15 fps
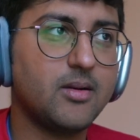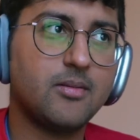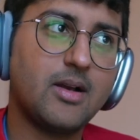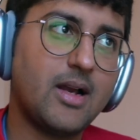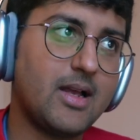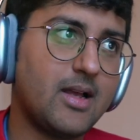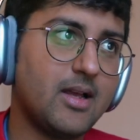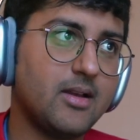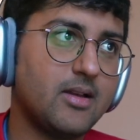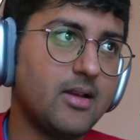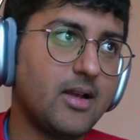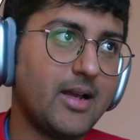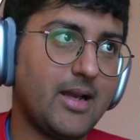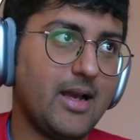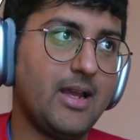i
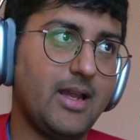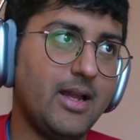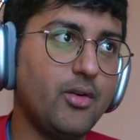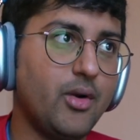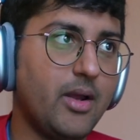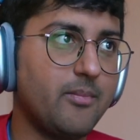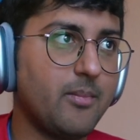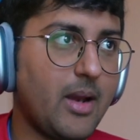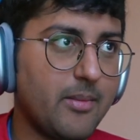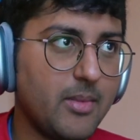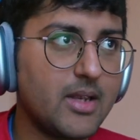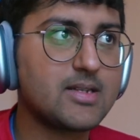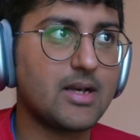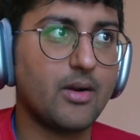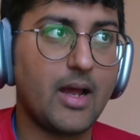i, I know I'm, i
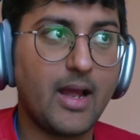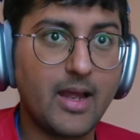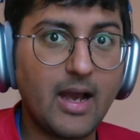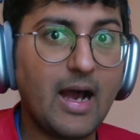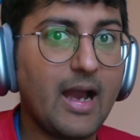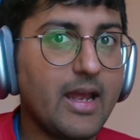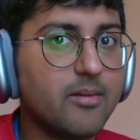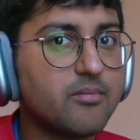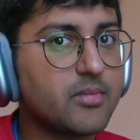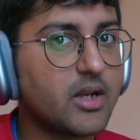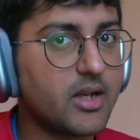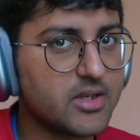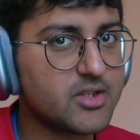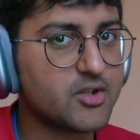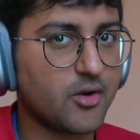may sound I, I am
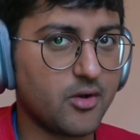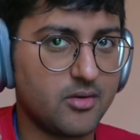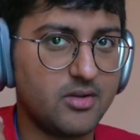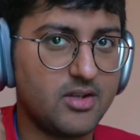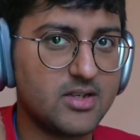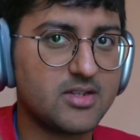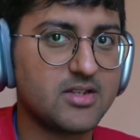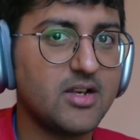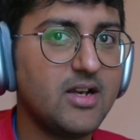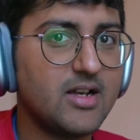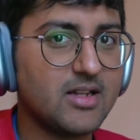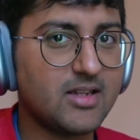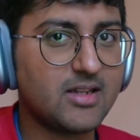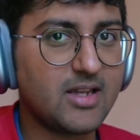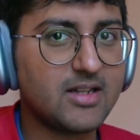cringed on this
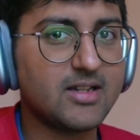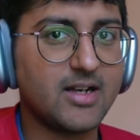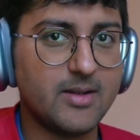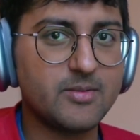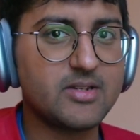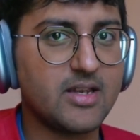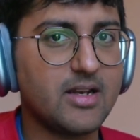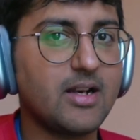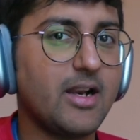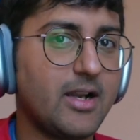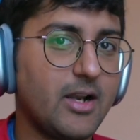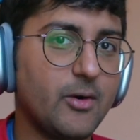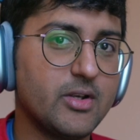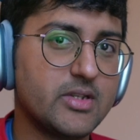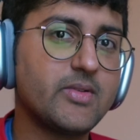thing that i'm saying right
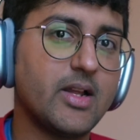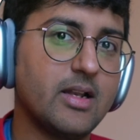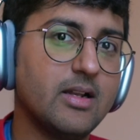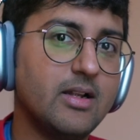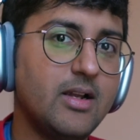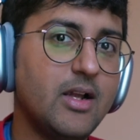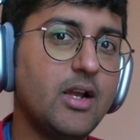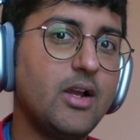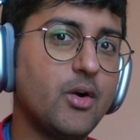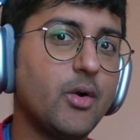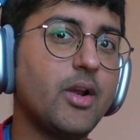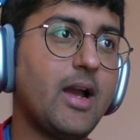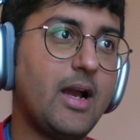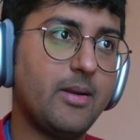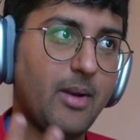now as well
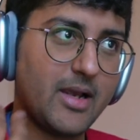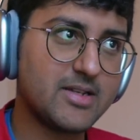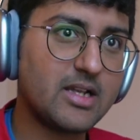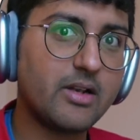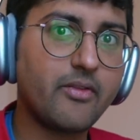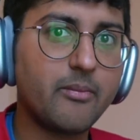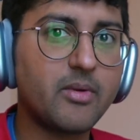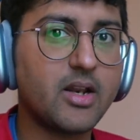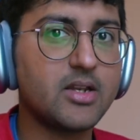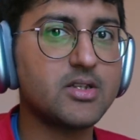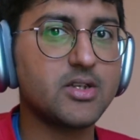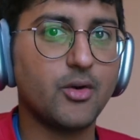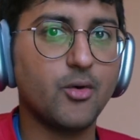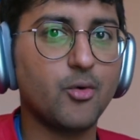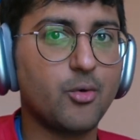okay i myself i am
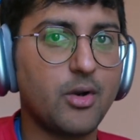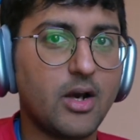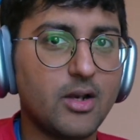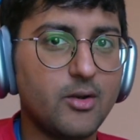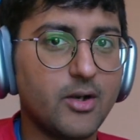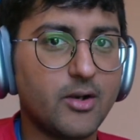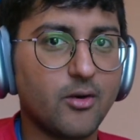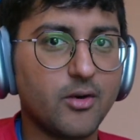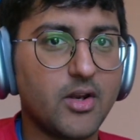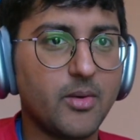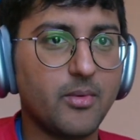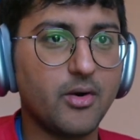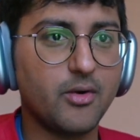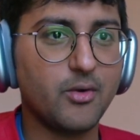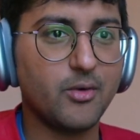cringing oh kunal you're talking
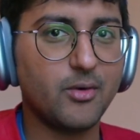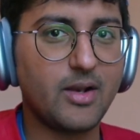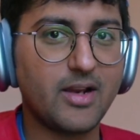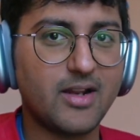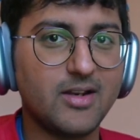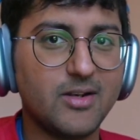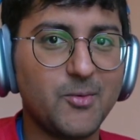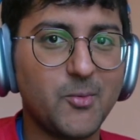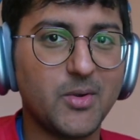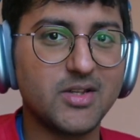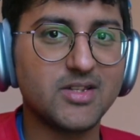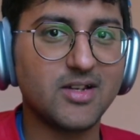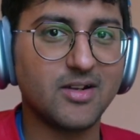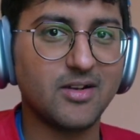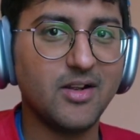about you know like an
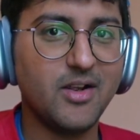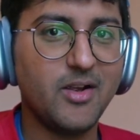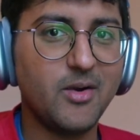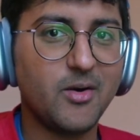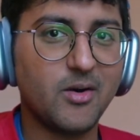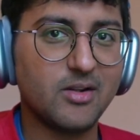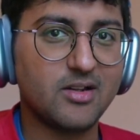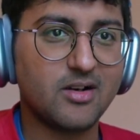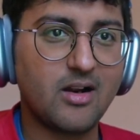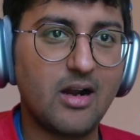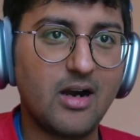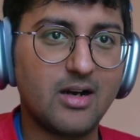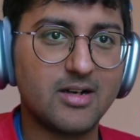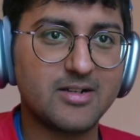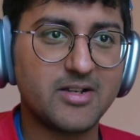influencer all the
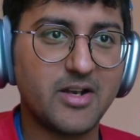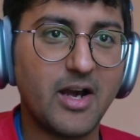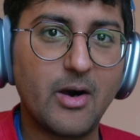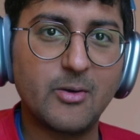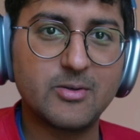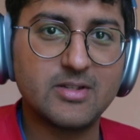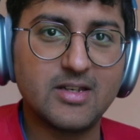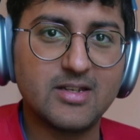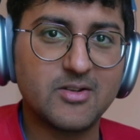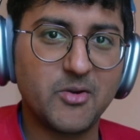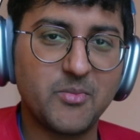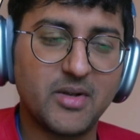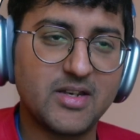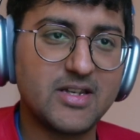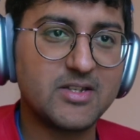cars and houses or
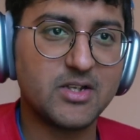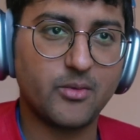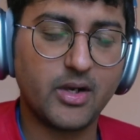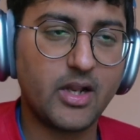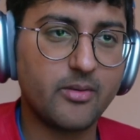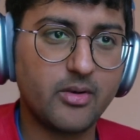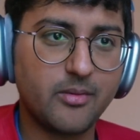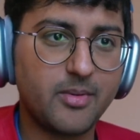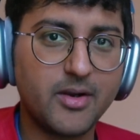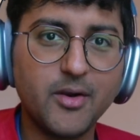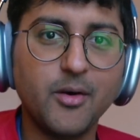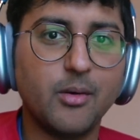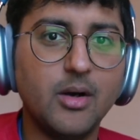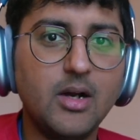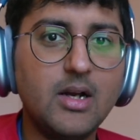monies or whatever but
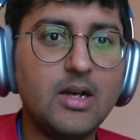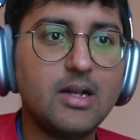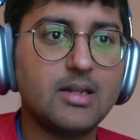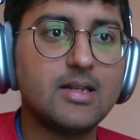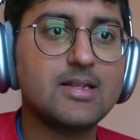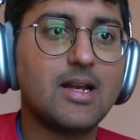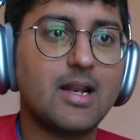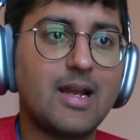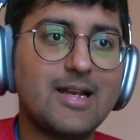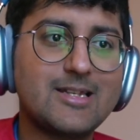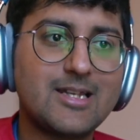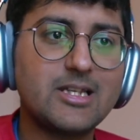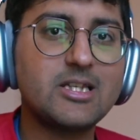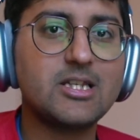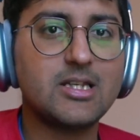no these are
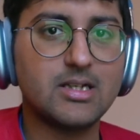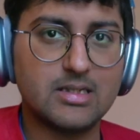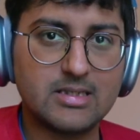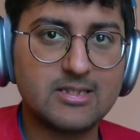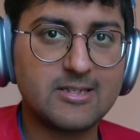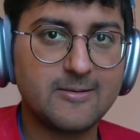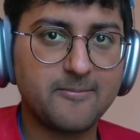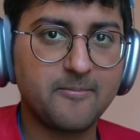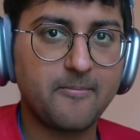essentials